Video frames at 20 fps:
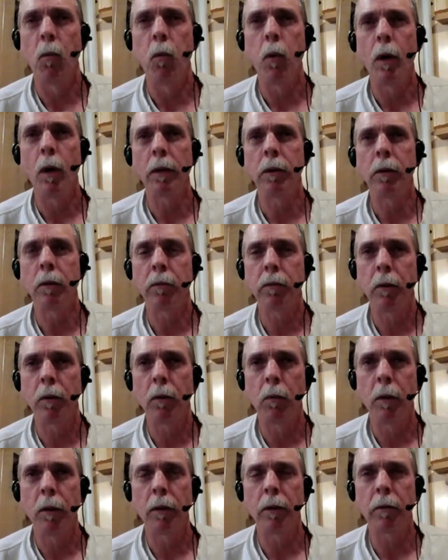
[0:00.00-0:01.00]

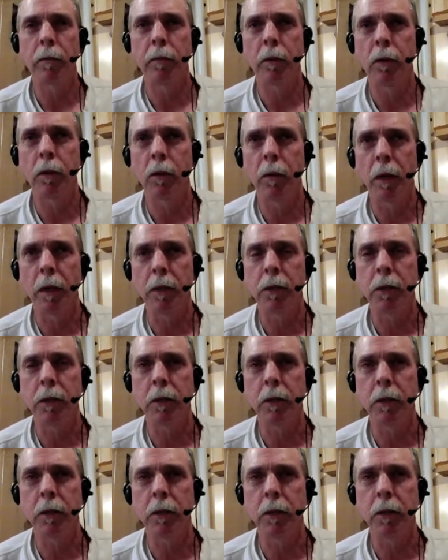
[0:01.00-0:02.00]
Wonderful, wonderful
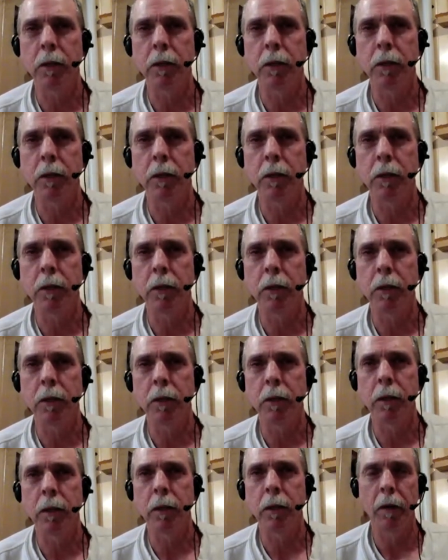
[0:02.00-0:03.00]
question. Thank you,
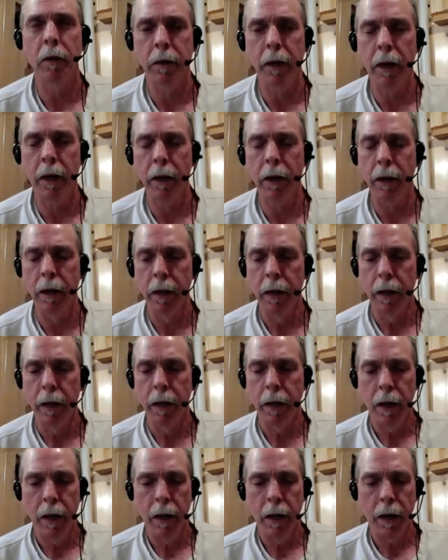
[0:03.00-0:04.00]
whoever asked that.
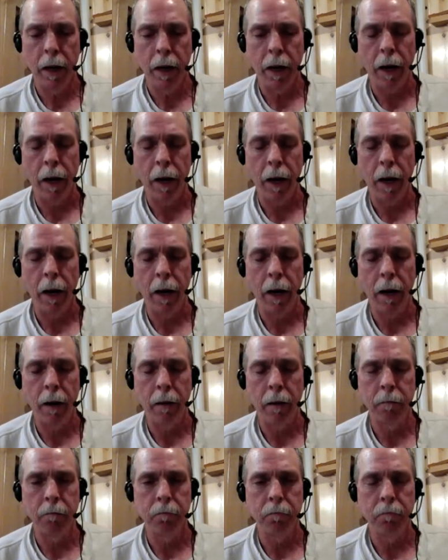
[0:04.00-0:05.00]

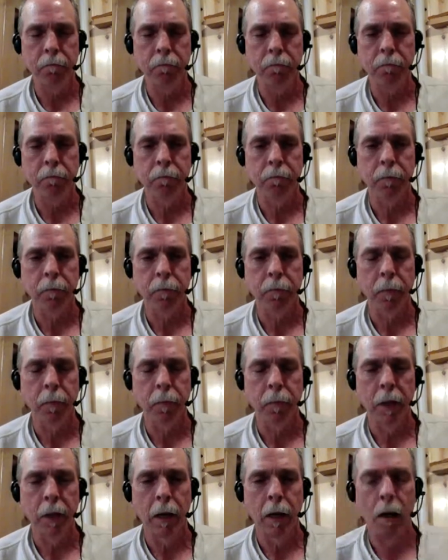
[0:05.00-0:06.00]
Um,
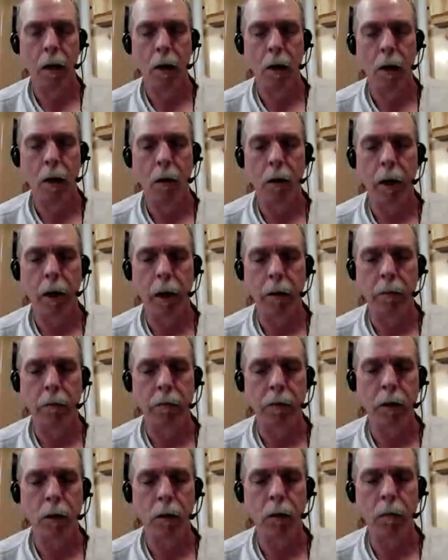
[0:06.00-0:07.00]

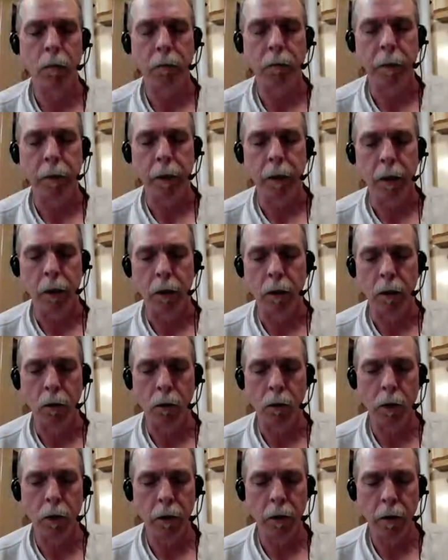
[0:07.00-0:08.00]
okay, so
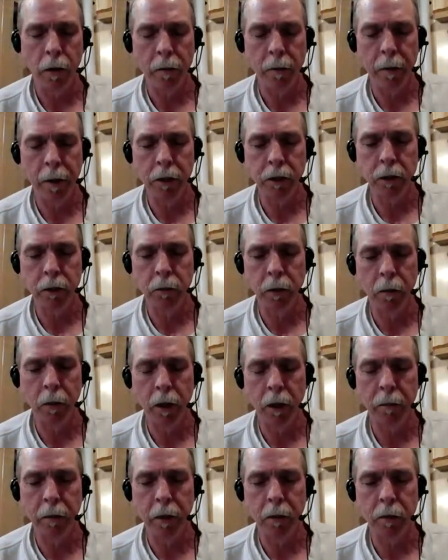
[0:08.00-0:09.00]
uh, earlier I
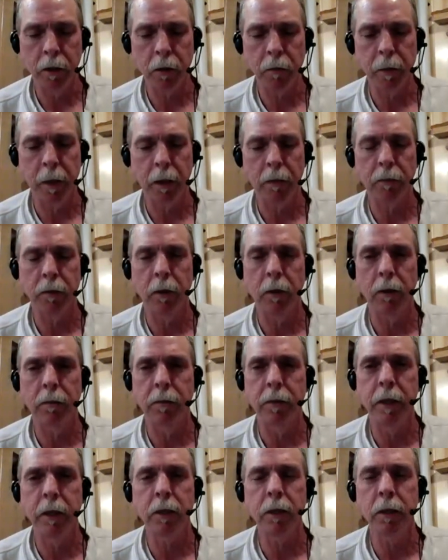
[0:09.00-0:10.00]
mentioned we want to be
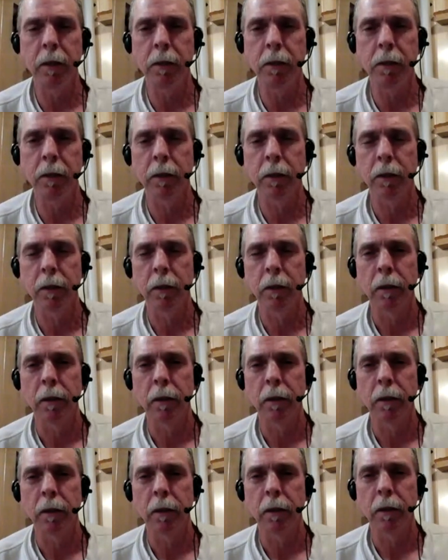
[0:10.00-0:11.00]
respectful of distance
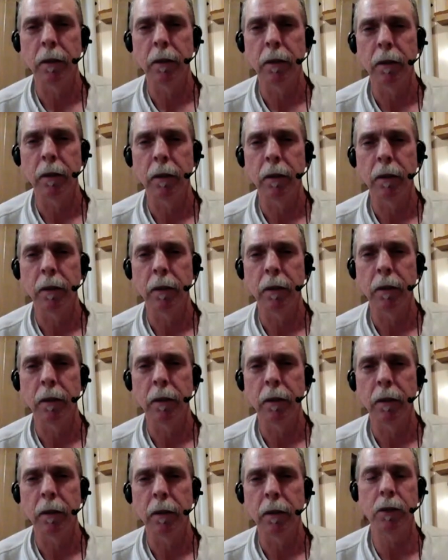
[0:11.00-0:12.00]
of
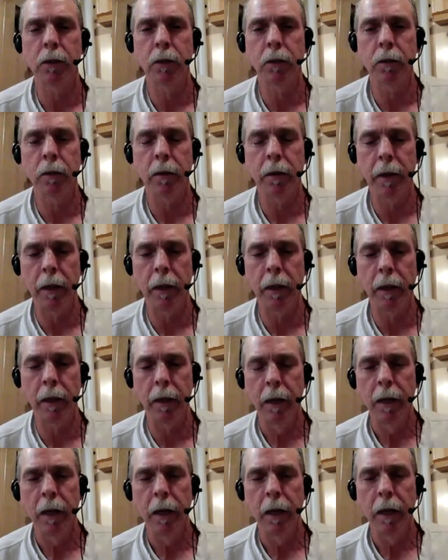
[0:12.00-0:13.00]
wildlife. We want to make sure
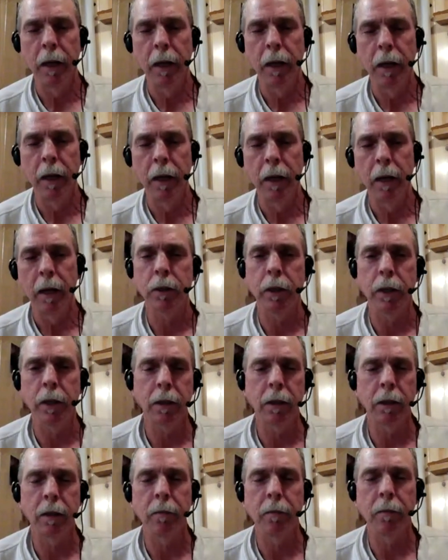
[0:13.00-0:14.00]
that you
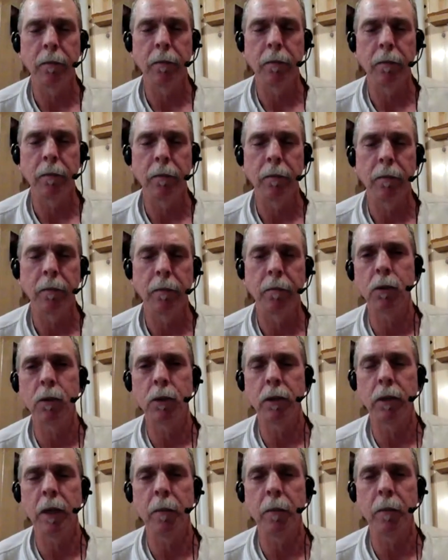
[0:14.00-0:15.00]
understand the minute
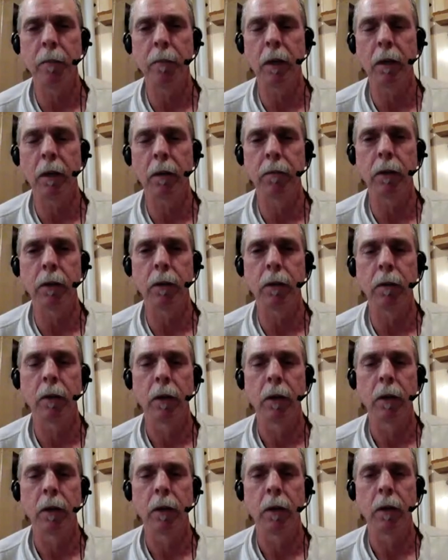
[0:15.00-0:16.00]
that you step out of
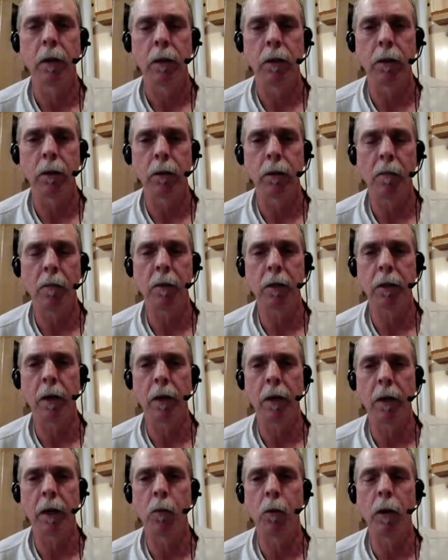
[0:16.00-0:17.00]
your your
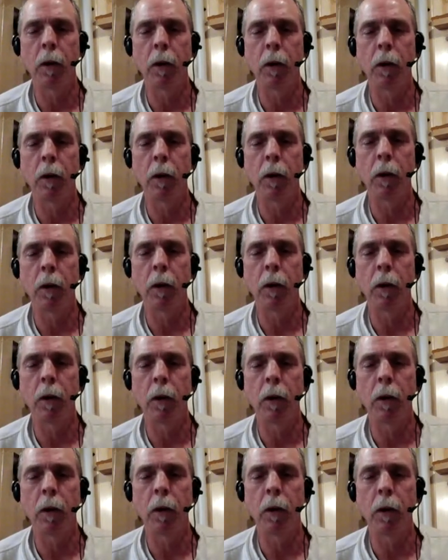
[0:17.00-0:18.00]
domicile,
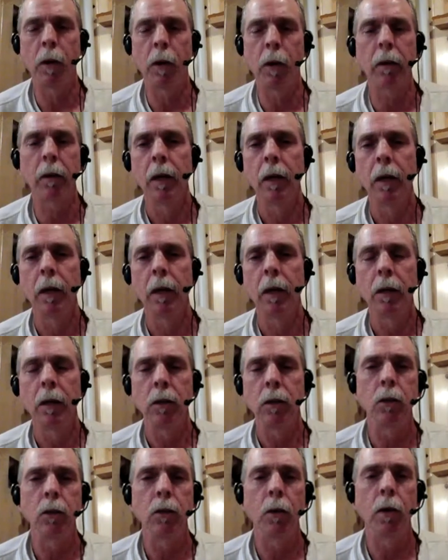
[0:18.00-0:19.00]
wherever you live,
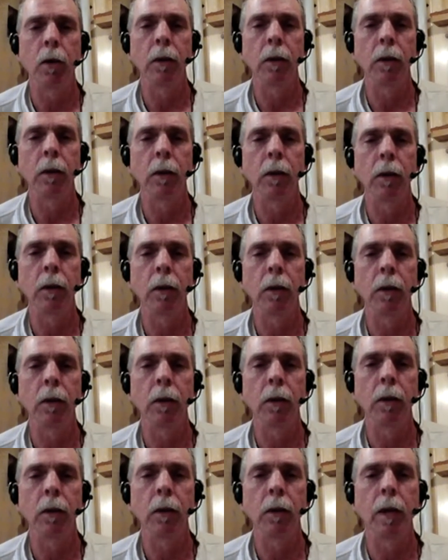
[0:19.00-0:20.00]
you are
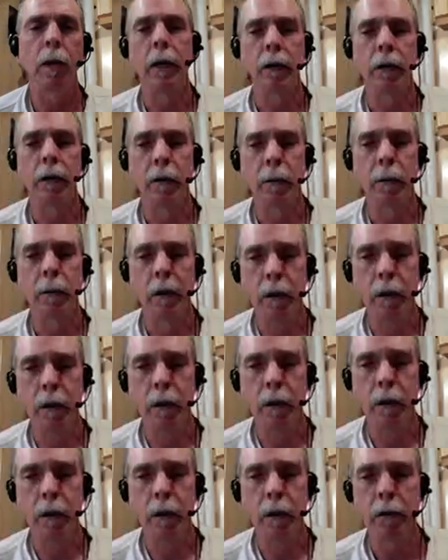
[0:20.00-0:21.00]
now in someone
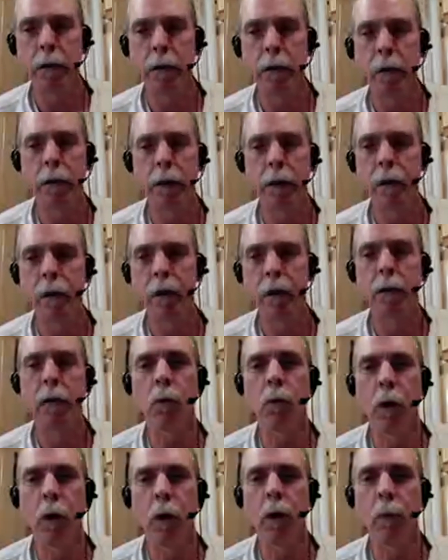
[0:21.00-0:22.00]
else's domicile.
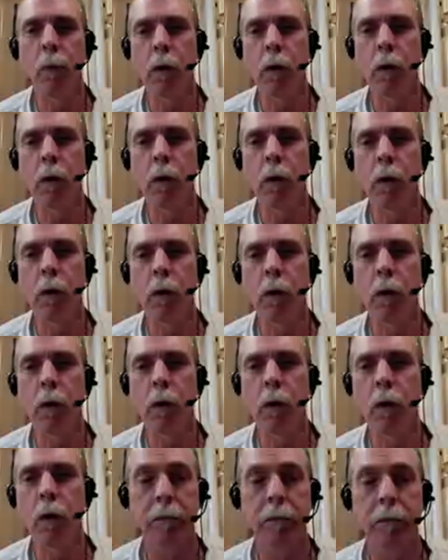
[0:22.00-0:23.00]
You are where
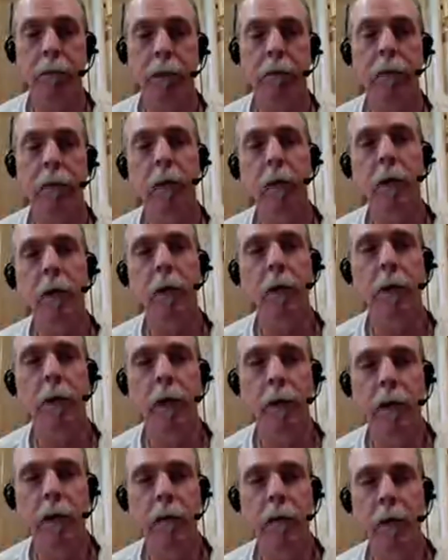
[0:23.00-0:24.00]
the wildlife lives.
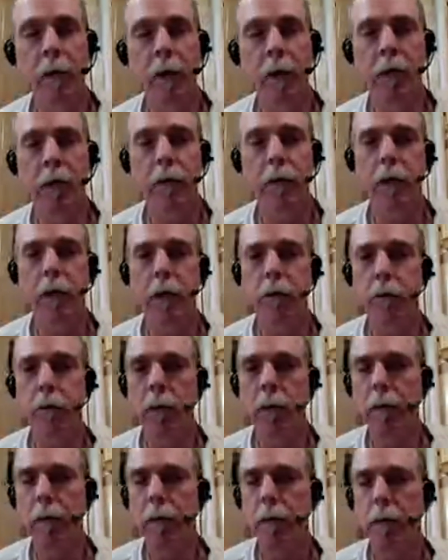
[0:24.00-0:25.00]
They live
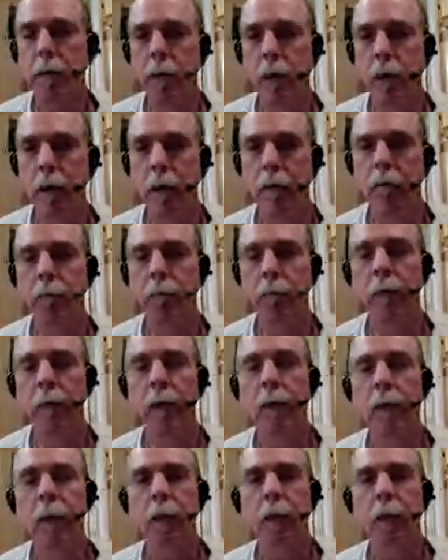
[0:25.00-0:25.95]
outside, you live inside.